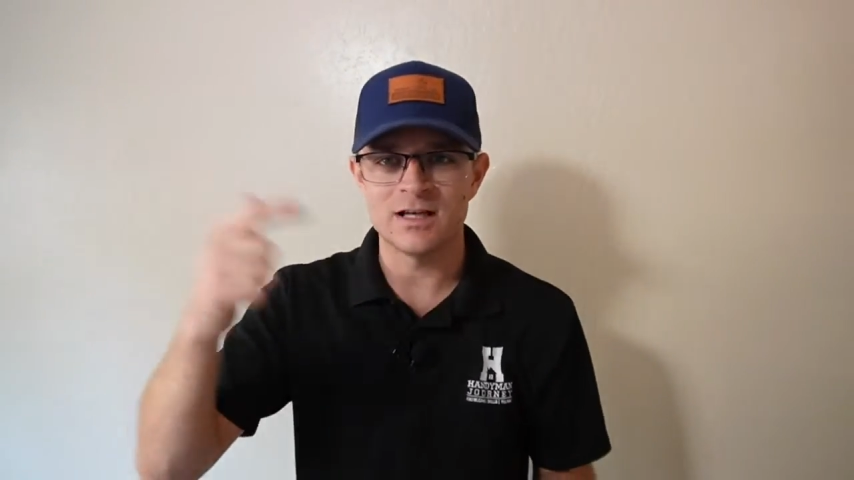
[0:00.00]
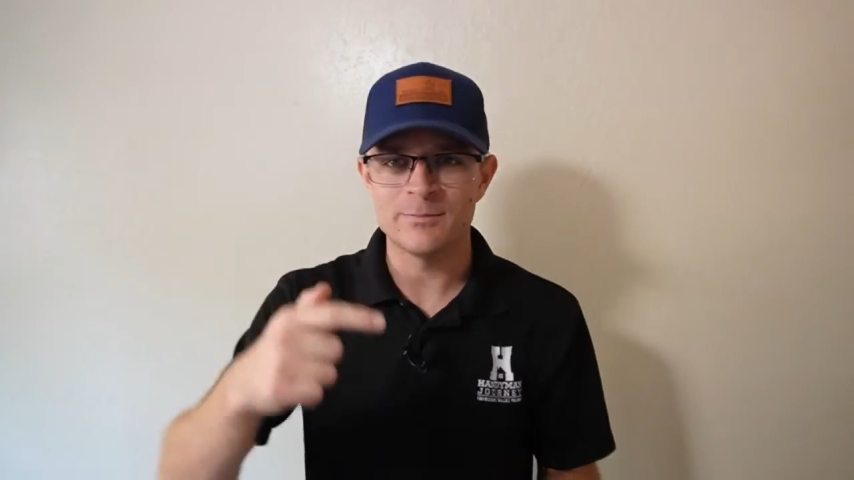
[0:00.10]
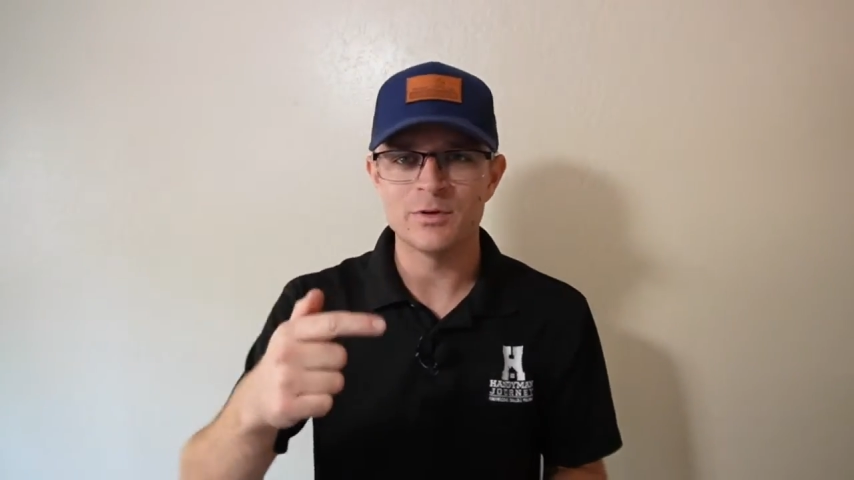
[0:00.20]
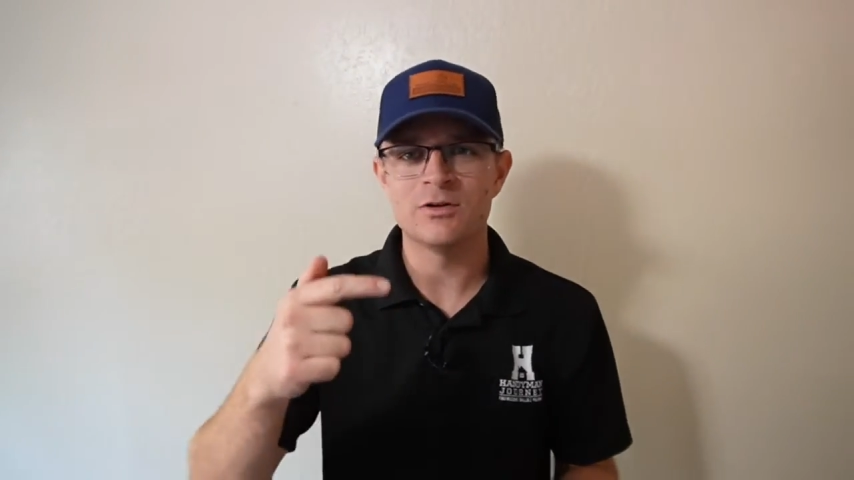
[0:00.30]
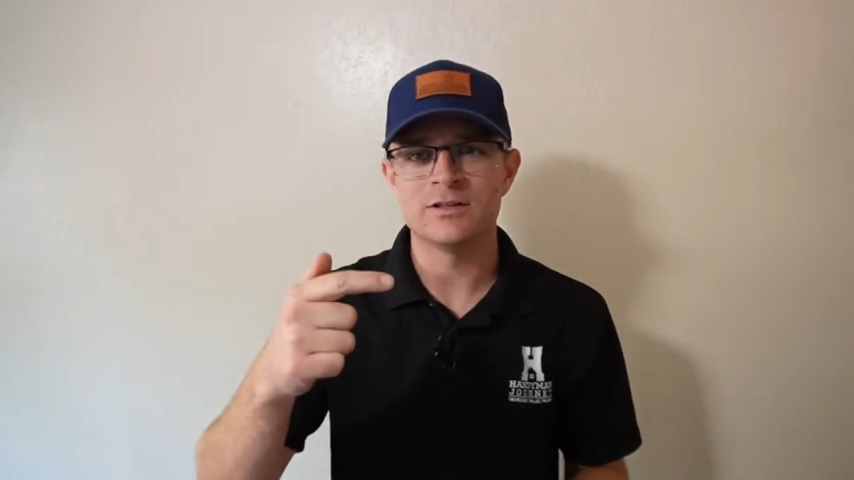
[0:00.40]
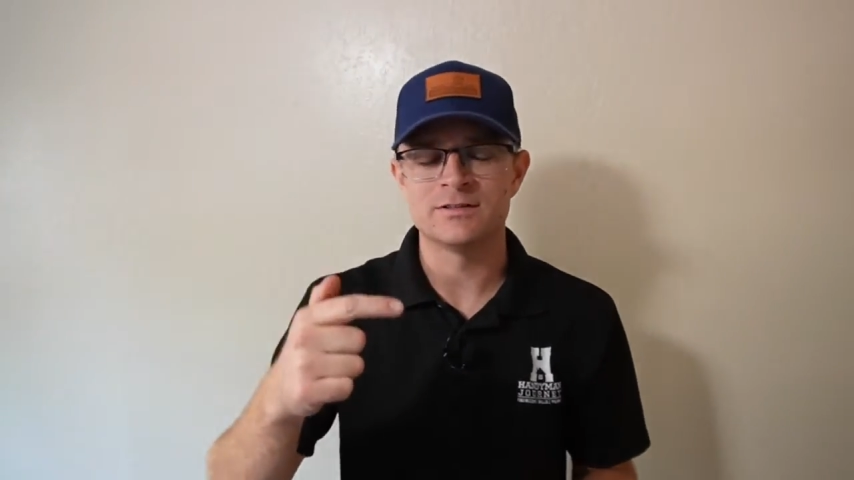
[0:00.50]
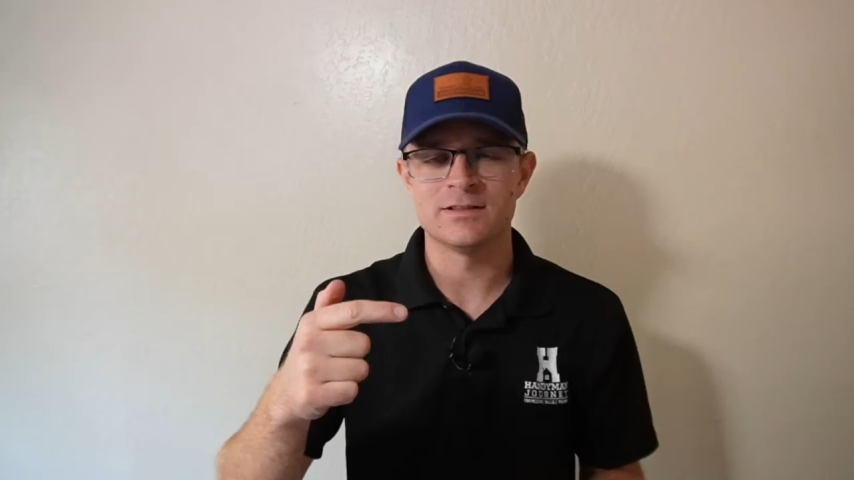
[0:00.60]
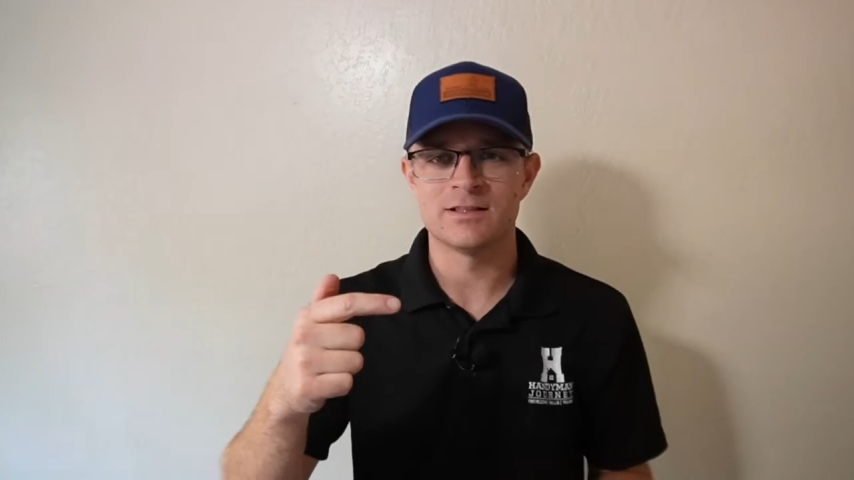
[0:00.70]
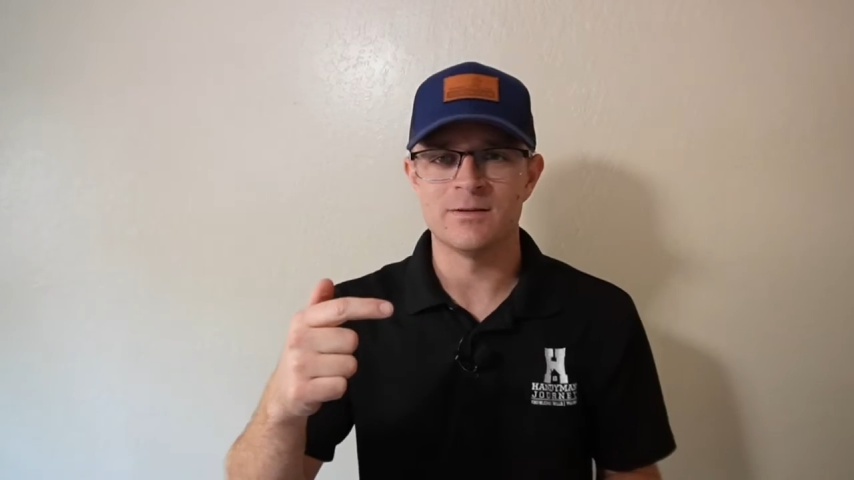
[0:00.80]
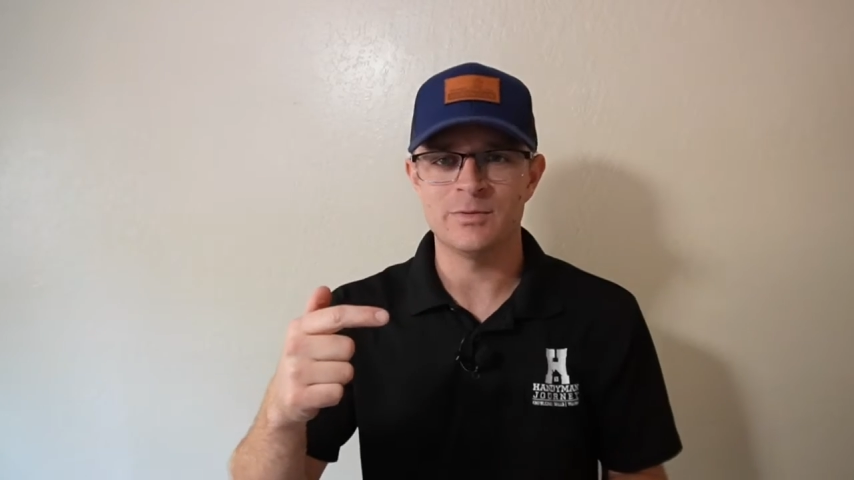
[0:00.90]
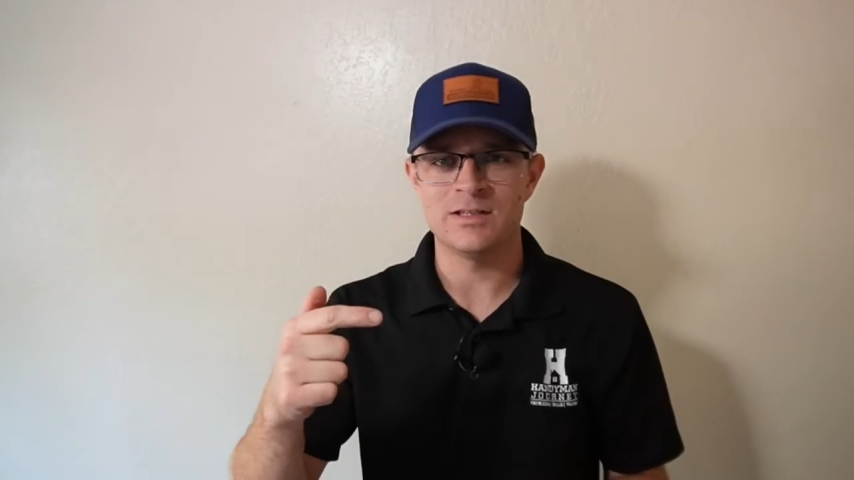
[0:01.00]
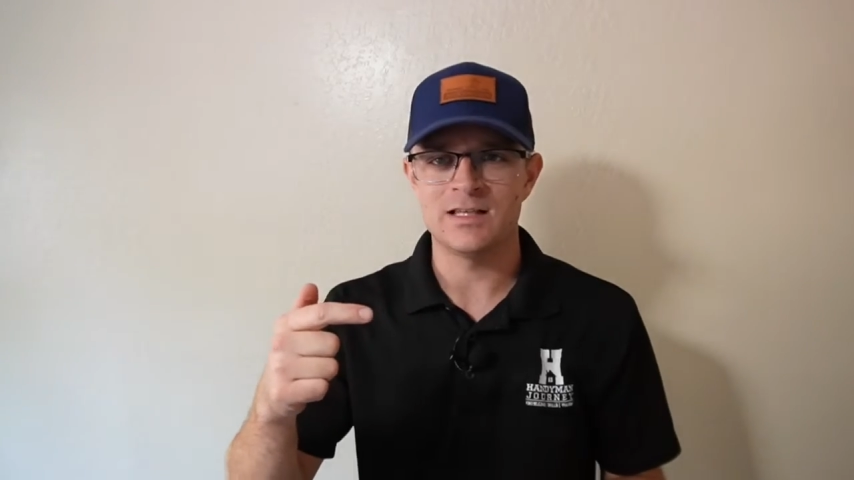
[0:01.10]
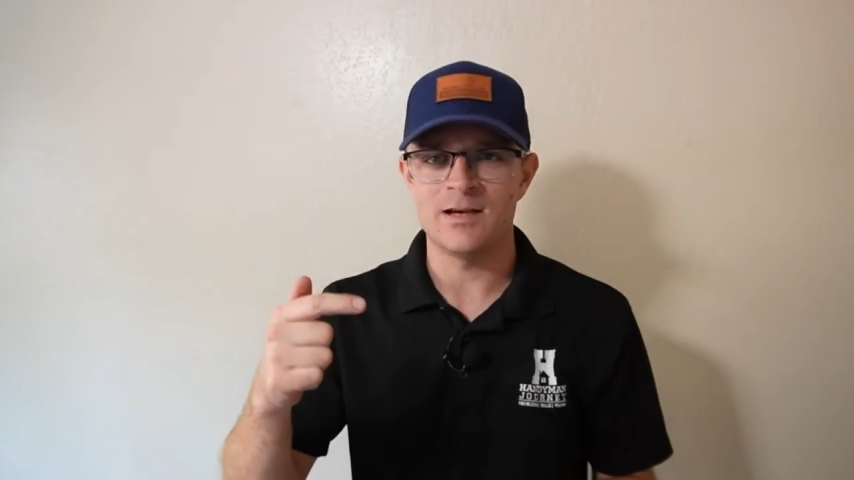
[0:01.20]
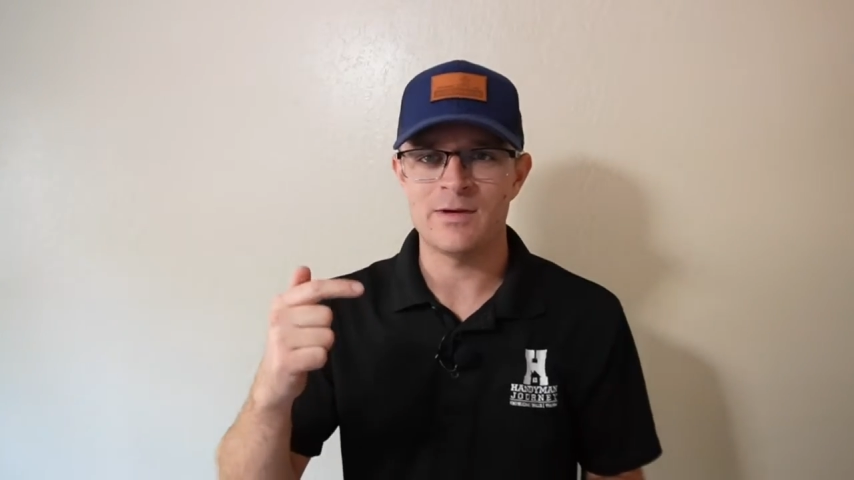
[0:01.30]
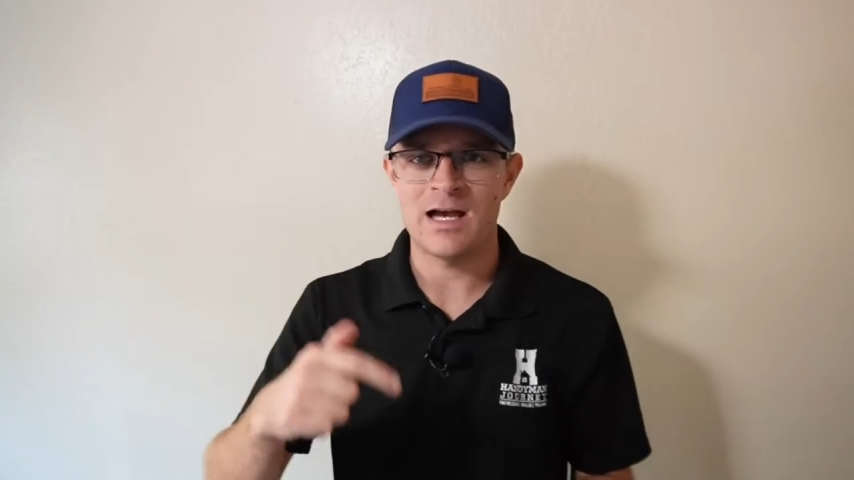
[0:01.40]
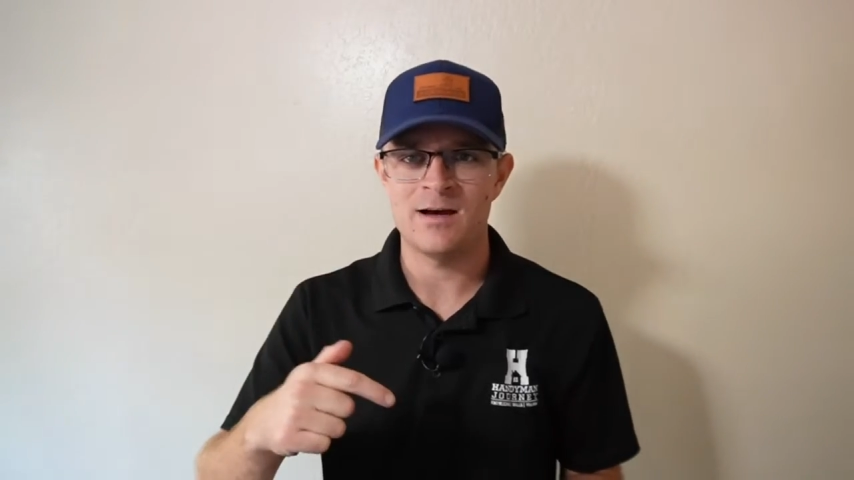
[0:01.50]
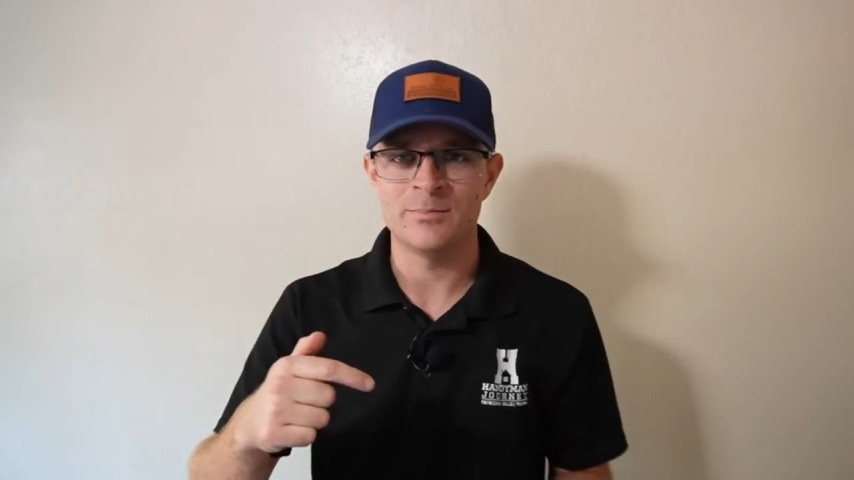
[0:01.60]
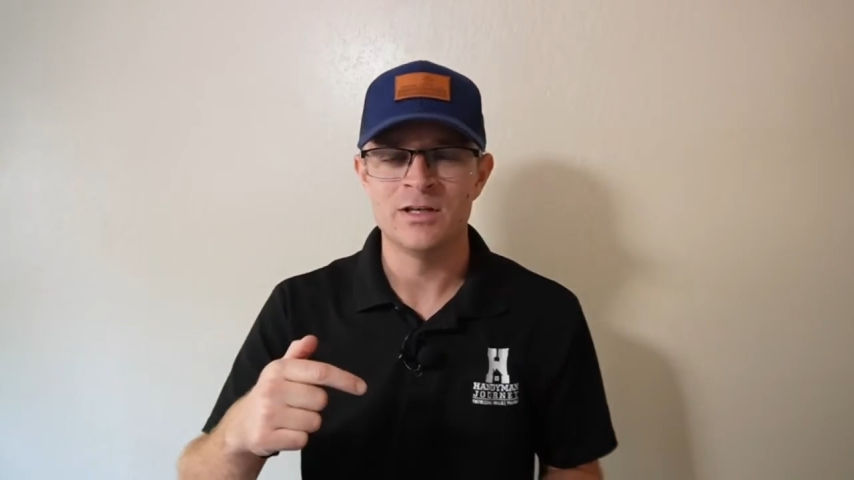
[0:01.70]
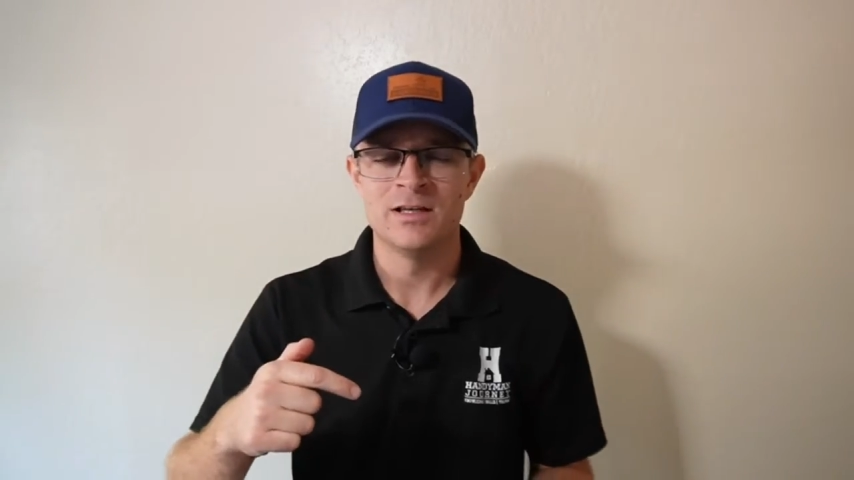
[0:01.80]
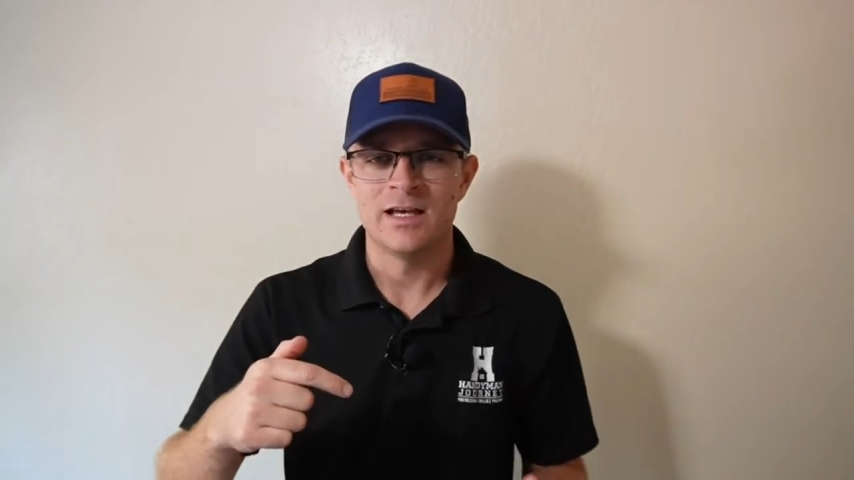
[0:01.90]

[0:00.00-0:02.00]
upload it to the Company Cam app,